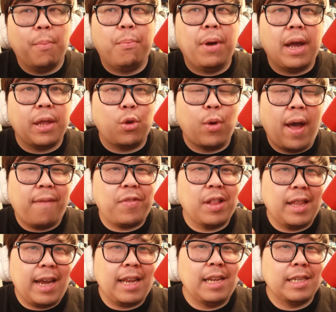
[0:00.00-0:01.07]
But you have to
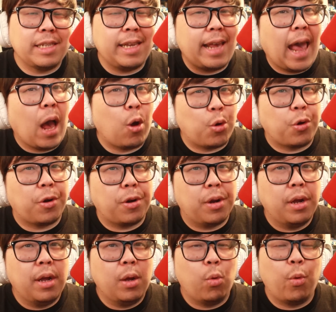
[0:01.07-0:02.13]
land his counter,
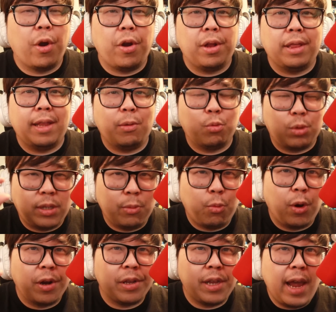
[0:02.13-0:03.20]
where
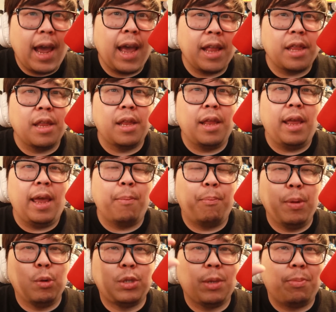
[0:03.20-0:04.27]
where then it
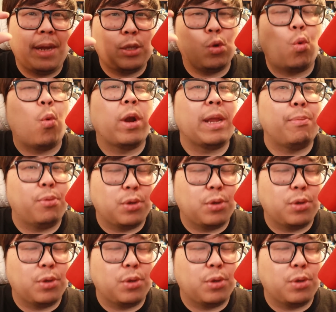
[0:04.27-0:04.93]
builds up like twenty